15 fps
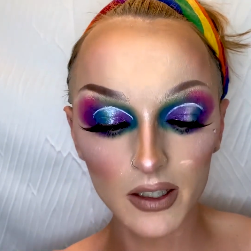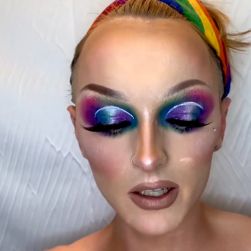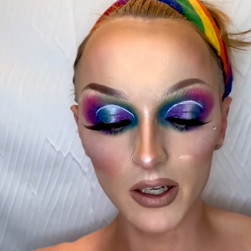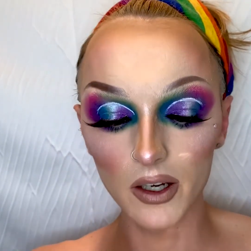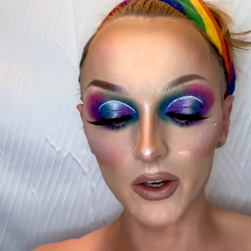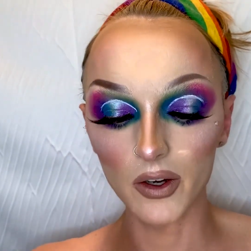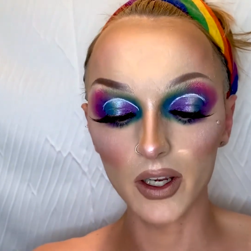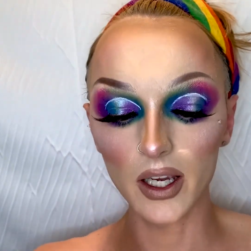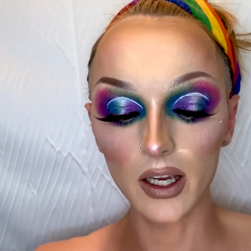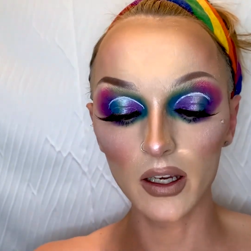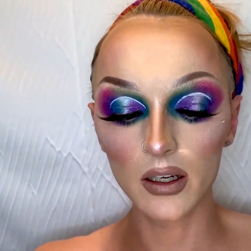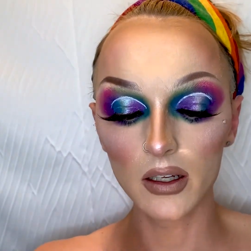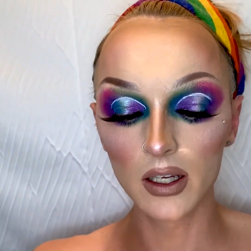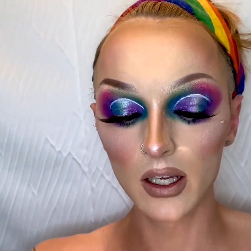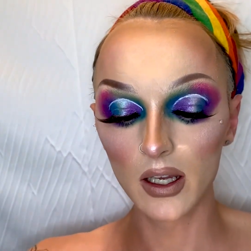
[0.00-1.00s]
Okay,
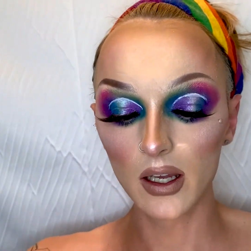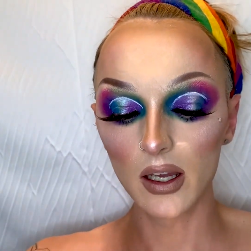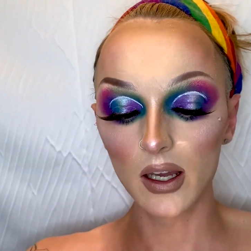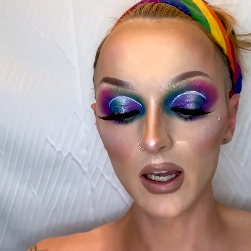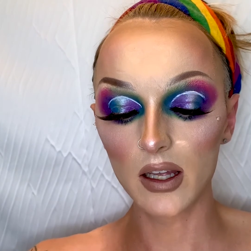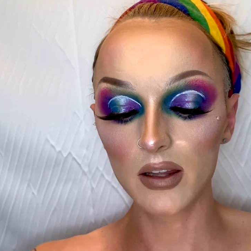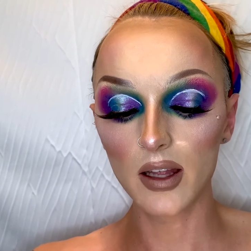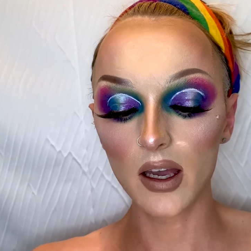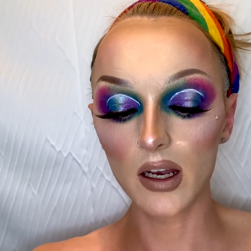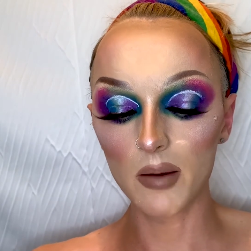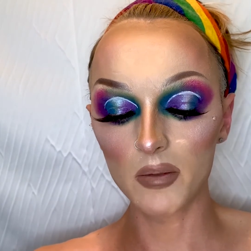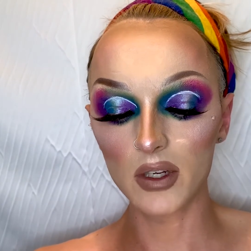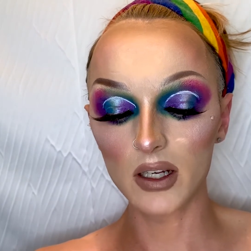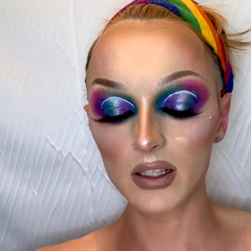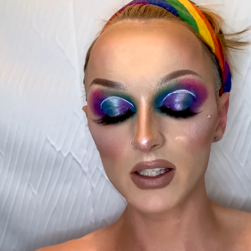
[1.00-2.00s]
and then I'm
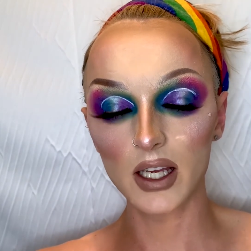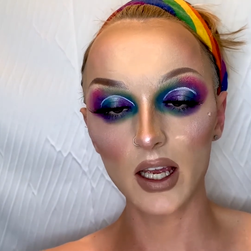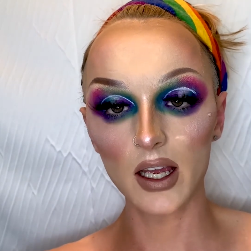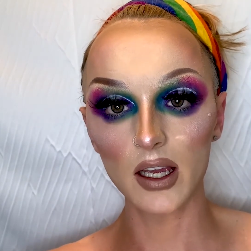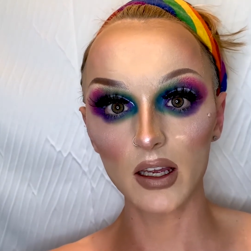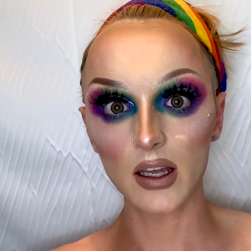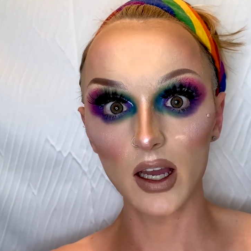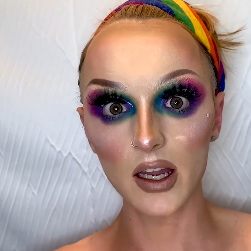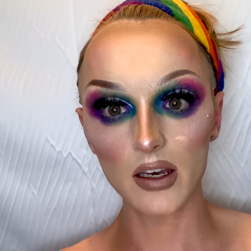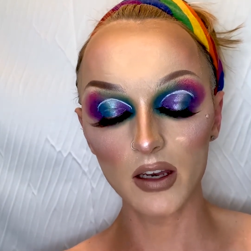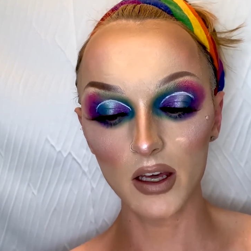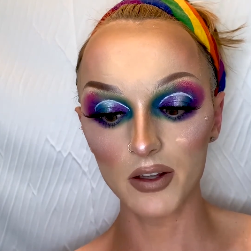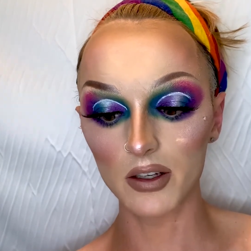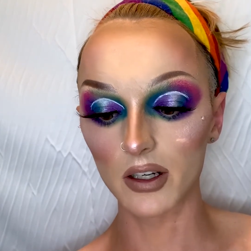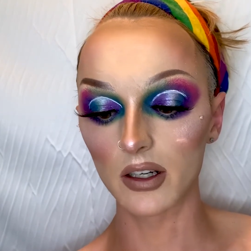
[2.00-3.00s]
gonna take
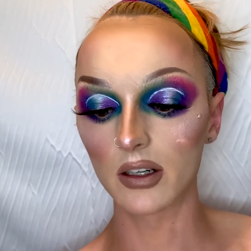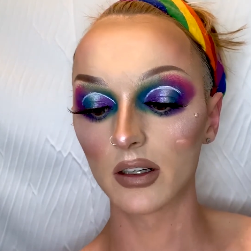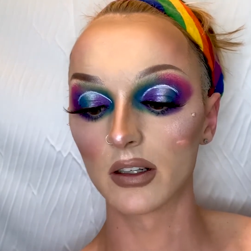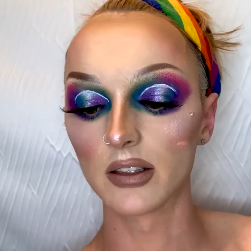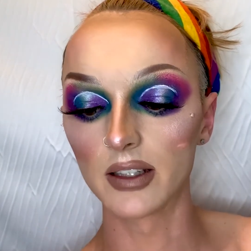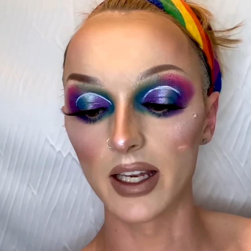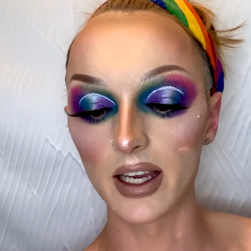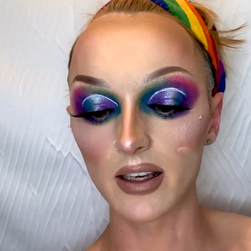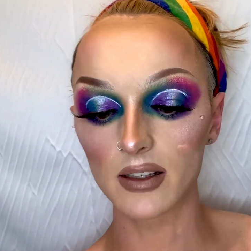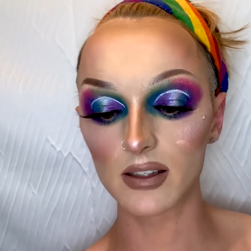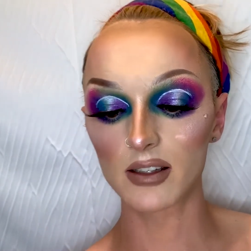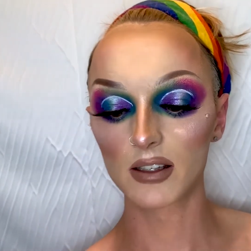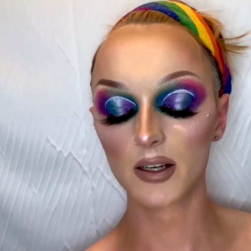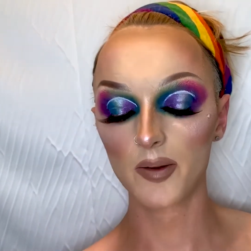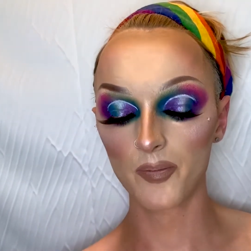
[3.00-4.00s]
another
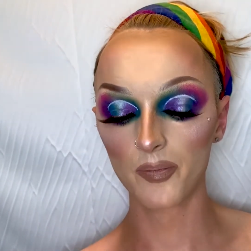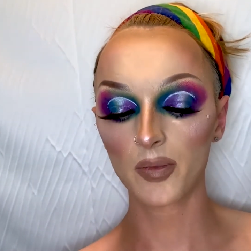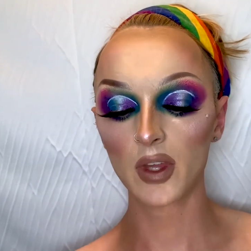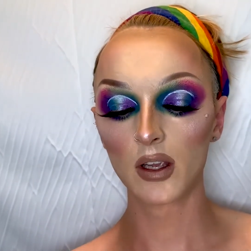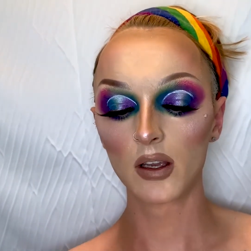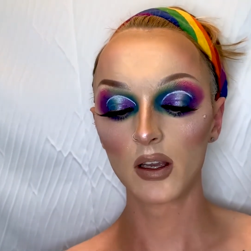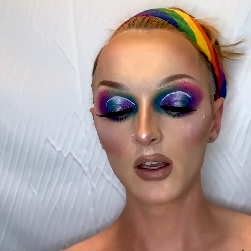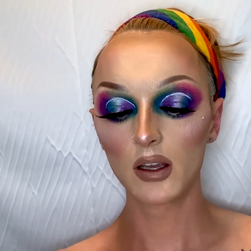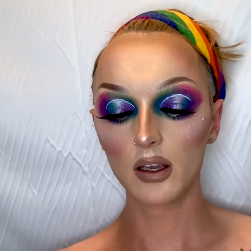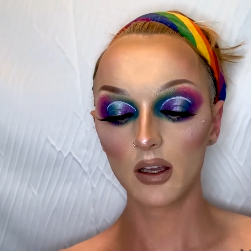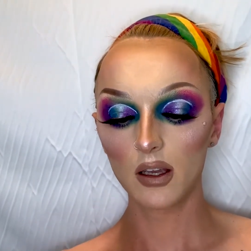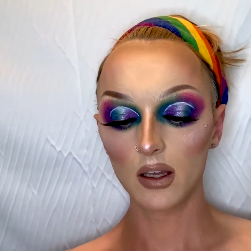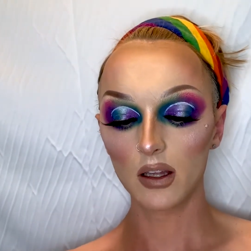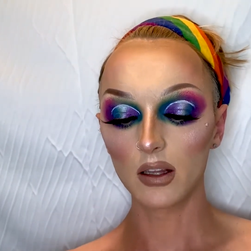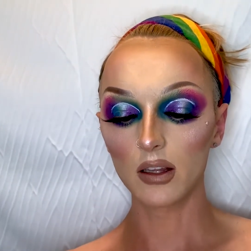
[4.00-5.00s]
NYX
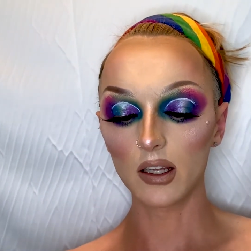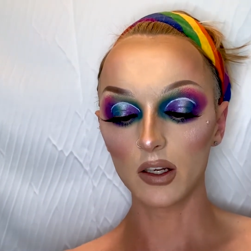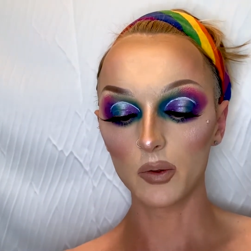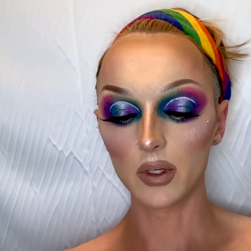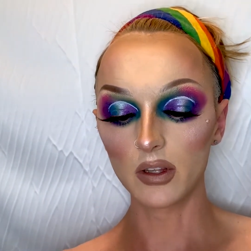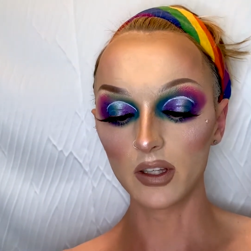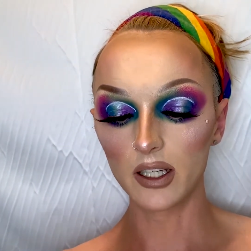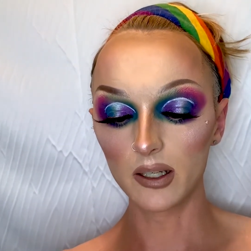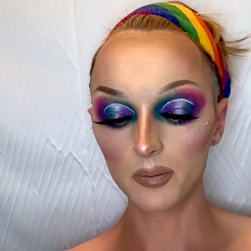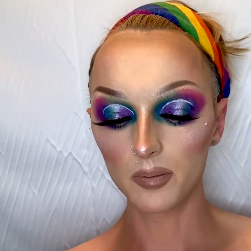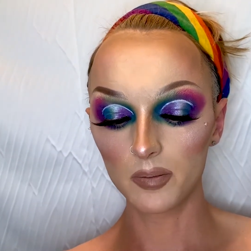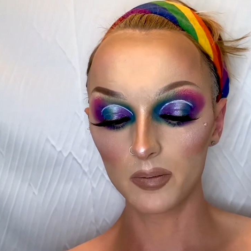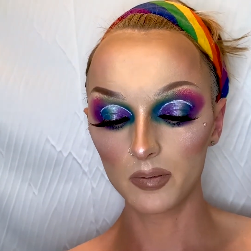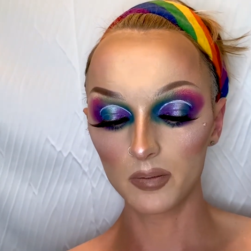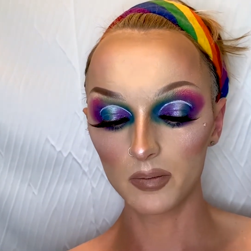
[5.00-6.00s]
liquid lip,
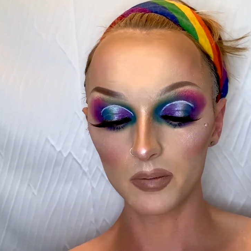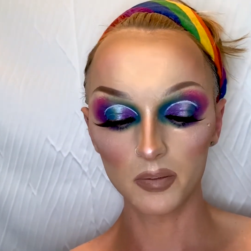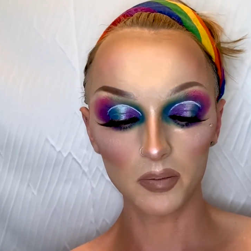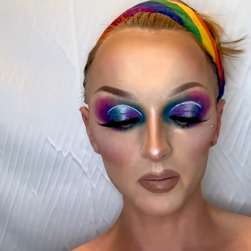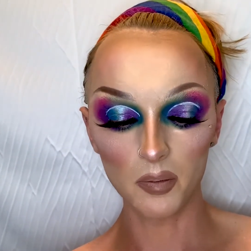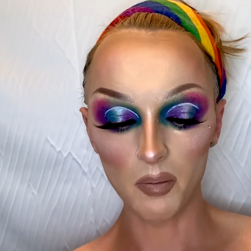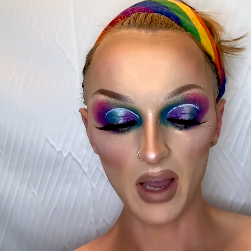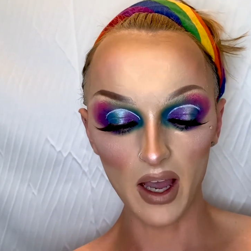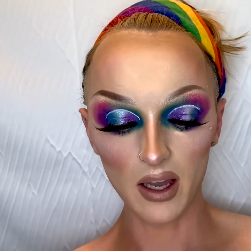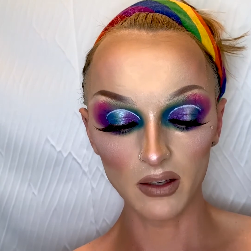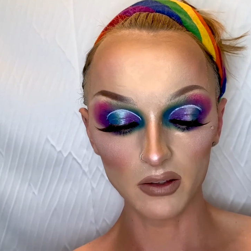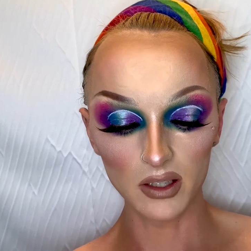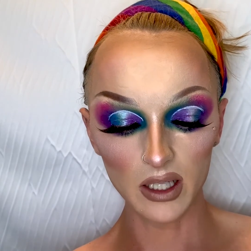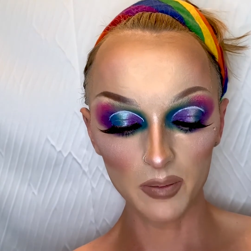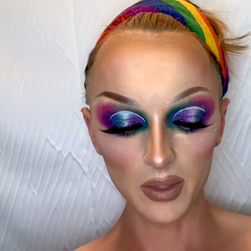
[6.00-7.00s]
matte
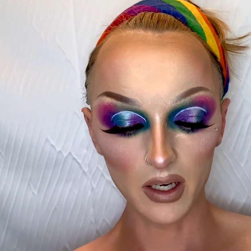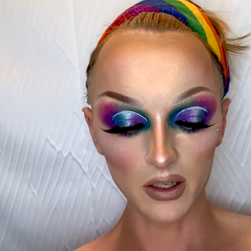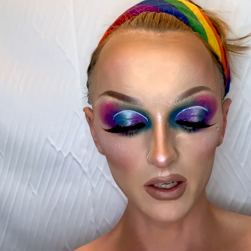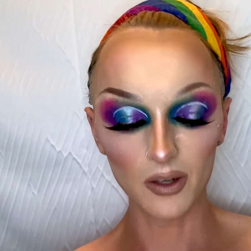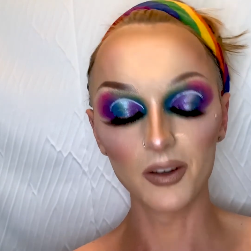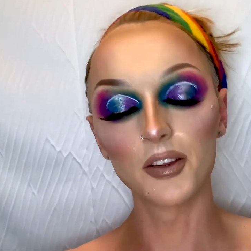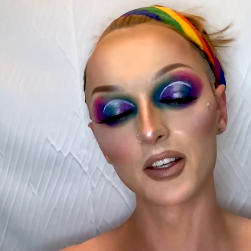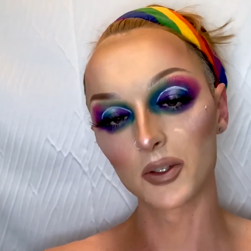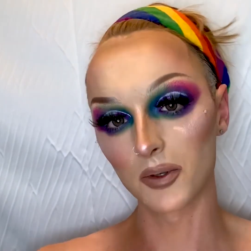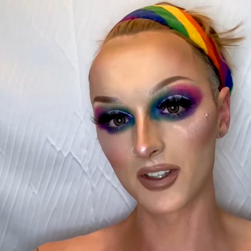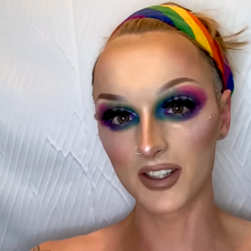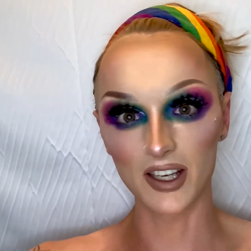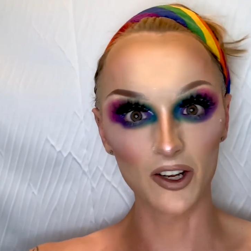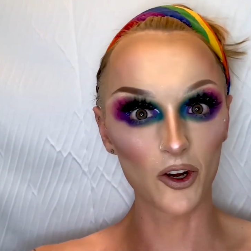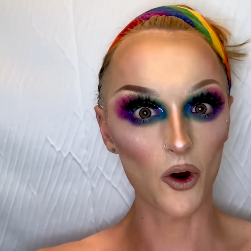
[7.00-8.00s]
lip, I don't know. And this one's
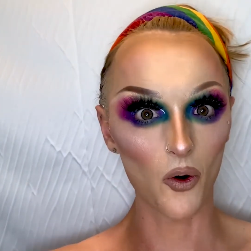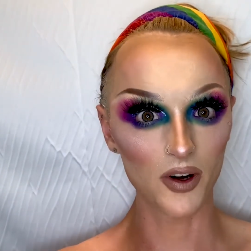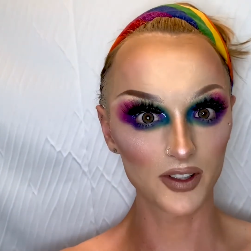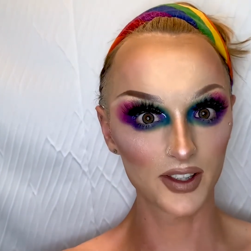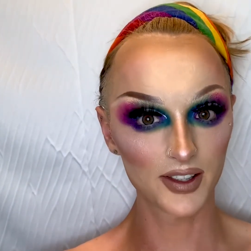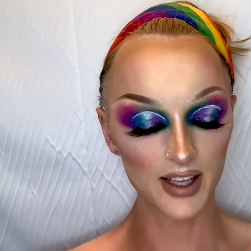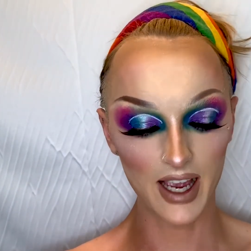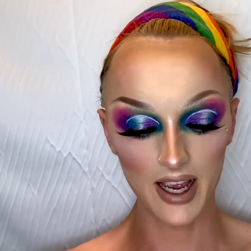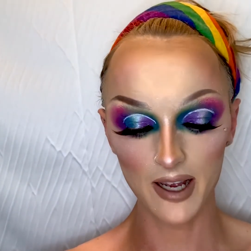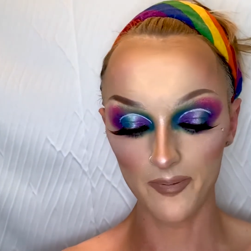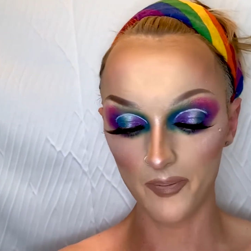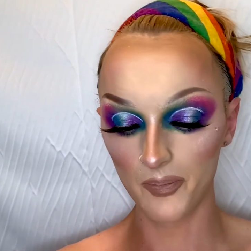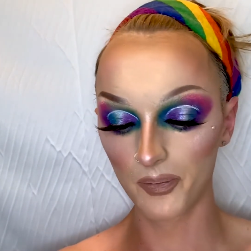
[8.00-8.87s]
in Corset.